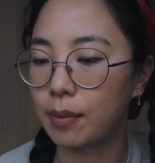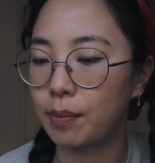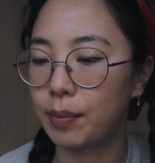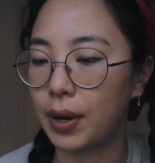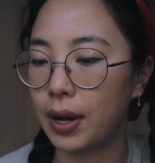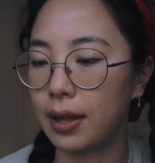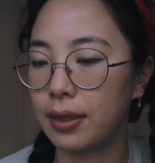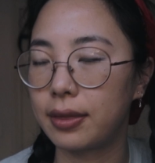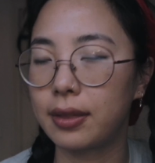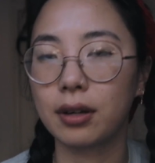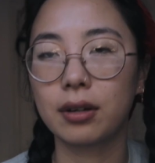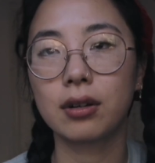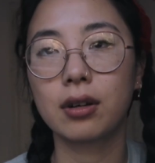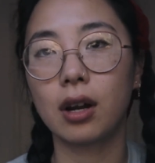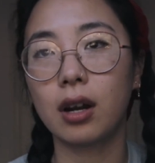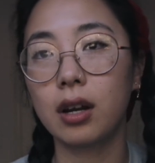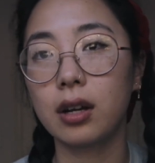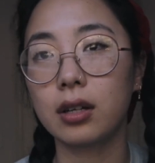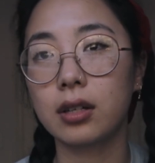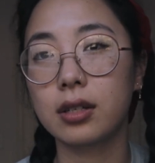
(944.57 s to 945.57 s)
but they're
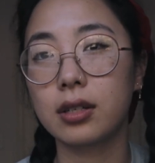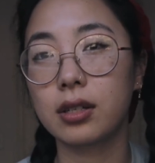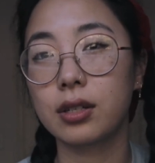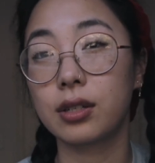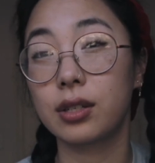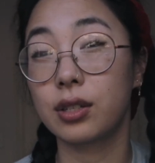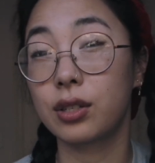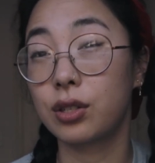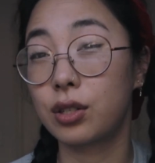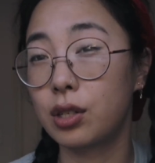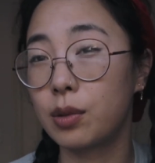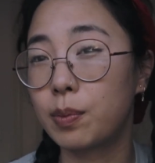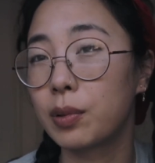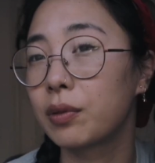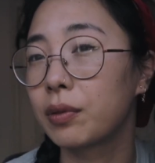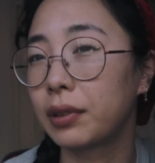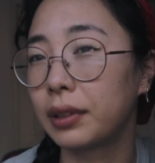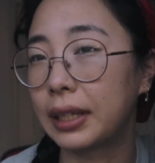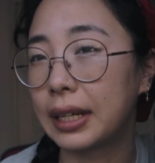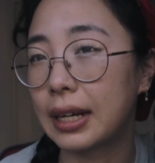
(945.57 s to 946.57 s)
not super
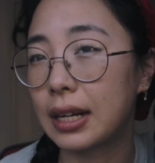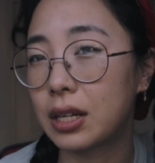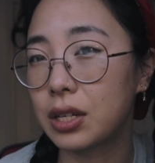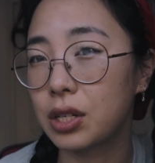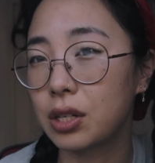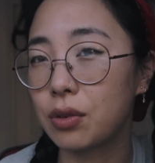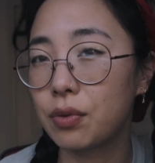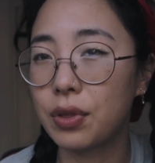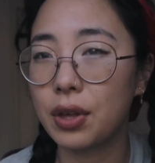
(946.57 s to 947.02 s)
related to.